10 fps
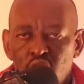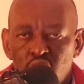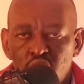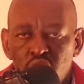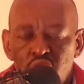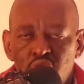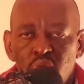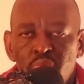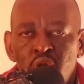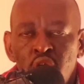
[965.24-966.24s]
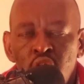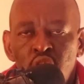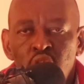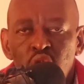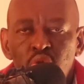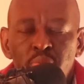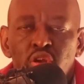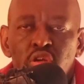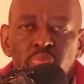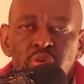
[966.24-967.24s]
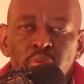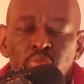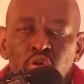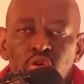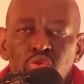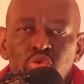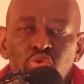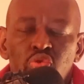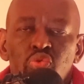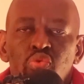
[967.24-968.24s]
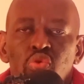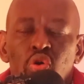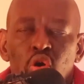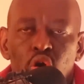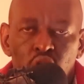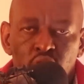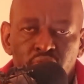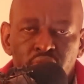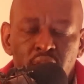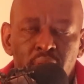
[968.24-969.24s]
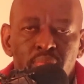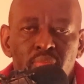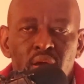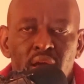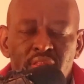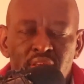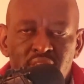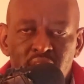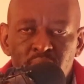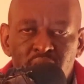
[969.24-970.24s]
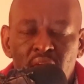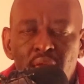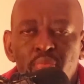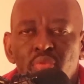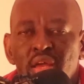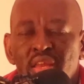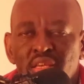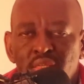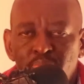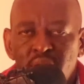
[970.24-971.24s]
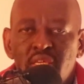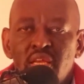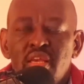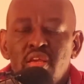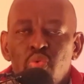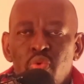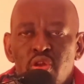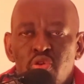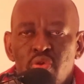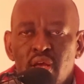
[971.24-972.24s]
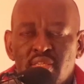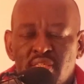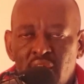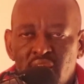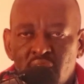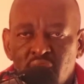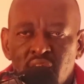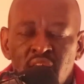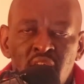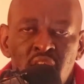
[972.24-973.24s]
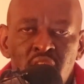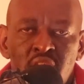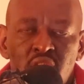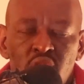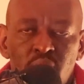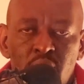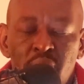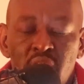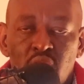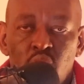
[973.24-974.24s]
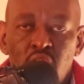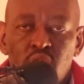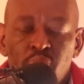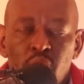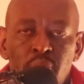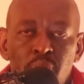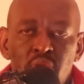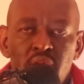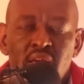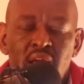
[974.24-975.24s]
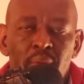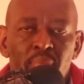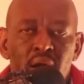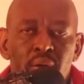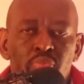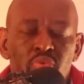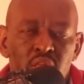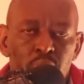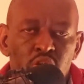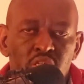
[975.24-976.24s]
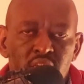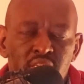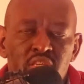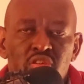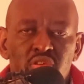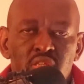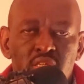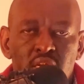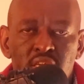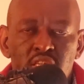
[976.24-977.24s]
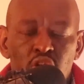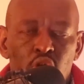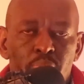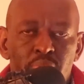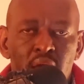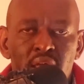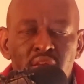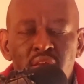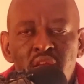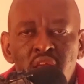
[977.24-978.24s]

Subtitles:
on YouTube, you may not be able to do all of them at the same time, and especially when you are starting. You may be required to probably come up with a monetization strategy or plan